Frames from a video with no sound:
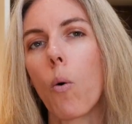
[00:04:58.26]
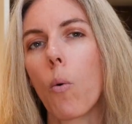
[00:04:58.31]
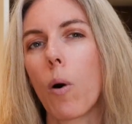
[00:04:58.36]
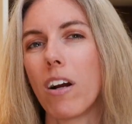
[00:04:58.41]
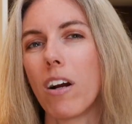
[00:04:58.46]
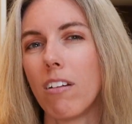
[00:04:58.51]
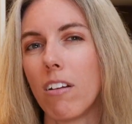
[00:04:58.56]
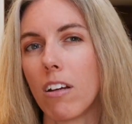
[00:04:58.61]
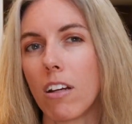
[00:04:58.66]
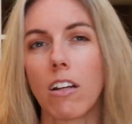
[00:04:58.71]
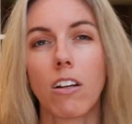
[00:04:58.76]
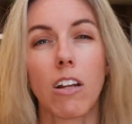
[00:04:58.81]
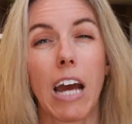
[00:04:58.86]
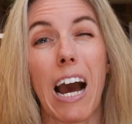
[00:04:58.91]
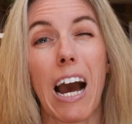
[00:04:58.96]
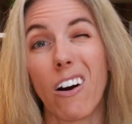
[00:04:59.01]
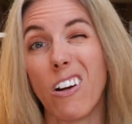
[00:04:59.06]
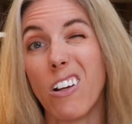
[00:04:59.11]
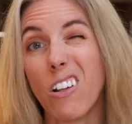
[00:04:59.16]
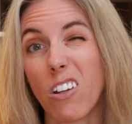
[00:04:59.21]
where I dig into
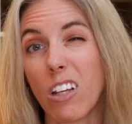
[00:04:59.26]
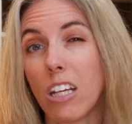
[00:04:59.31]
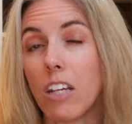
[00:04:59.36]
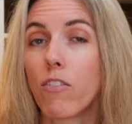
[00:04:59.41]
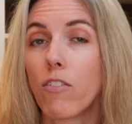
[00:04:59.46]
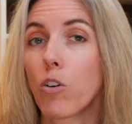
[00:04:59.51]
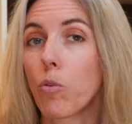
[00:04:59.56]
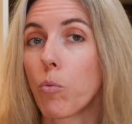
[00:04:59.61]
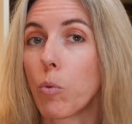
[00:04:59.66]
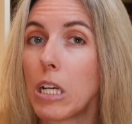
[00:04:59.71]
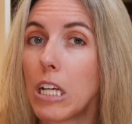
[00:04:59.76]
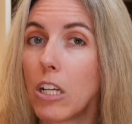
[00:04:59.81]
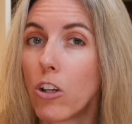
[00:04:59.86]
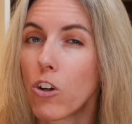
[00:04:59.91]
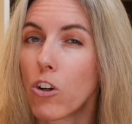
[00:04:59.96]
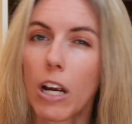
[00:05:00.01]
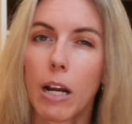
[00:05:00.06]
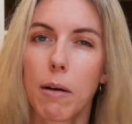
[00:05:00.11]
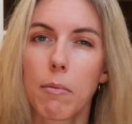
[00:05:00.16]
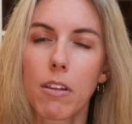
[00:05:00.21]
how to even read
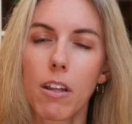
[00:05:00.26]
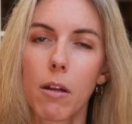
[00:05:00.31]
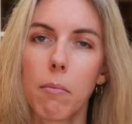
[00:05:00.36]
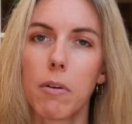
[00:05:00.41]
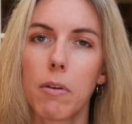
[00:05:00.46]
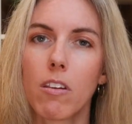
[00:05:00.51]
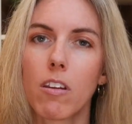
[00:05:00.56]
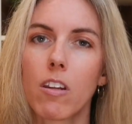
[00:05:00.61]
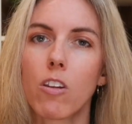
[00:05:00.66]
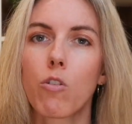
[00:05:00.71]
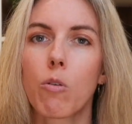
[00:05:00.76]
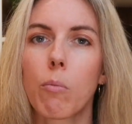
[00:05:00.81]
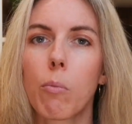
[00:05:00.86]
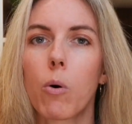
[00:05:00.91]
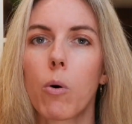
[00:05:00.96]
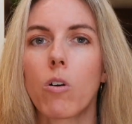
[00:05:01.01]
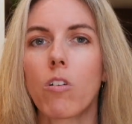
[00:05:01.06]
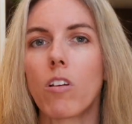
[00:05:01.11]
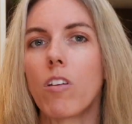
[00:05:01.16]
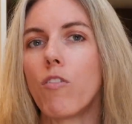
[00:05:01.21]
your Amazon business
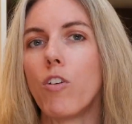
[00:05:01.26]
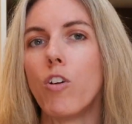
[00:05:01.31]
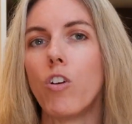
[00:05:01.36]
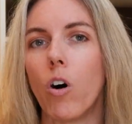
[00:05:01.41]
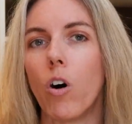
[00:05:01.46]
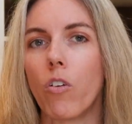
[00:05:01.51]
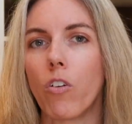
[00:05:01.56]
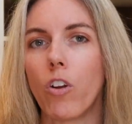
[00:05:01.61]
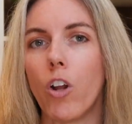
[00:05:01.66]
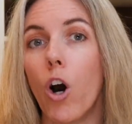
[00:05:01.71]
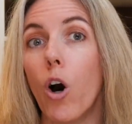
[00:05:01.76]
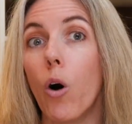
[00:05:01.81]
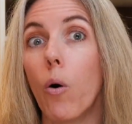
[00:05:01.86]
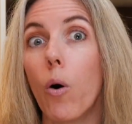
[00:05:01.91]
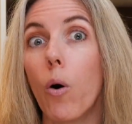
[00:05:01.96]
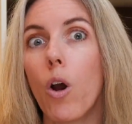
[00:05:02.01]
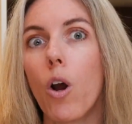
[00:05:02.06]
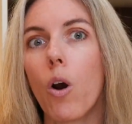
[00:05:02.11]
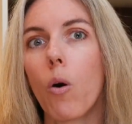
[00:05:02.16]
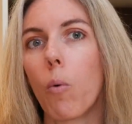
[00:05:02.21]
reports if you don't
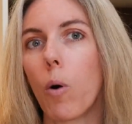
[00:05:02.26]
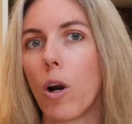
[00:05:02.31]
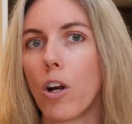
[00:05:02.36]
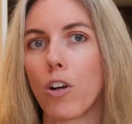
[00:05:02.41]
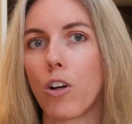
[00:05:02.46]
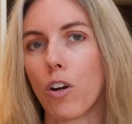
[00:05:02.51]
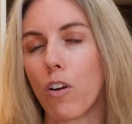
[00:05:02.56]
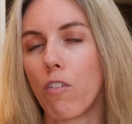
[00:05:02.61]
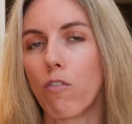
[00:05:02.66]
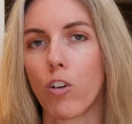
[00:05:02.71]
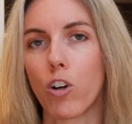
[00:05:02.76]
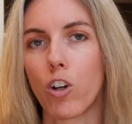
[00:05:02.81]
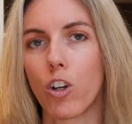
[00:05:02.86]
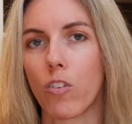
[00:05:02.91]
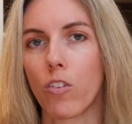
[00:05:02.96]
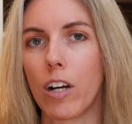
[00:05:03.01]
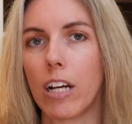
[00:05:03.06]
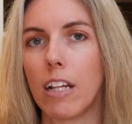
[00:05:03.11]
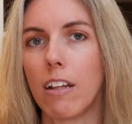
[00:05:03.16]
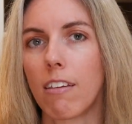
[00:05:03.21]
know where your conversion
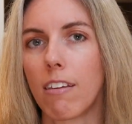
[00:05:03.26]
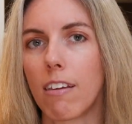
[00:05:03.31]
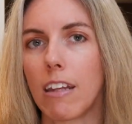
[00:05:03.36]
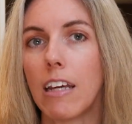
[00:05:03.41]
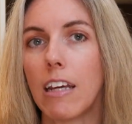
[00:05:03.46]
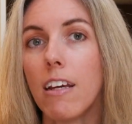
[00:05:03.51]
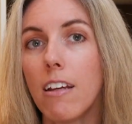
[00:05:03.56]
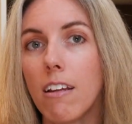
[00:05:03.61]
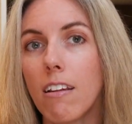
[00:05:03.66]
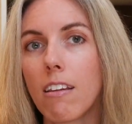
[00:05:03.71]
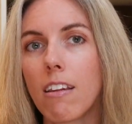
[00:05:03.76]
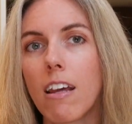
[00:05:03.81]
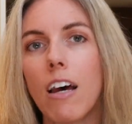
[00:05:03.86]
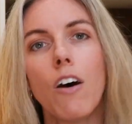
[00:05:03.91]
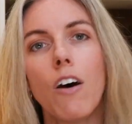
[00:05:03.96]
rates is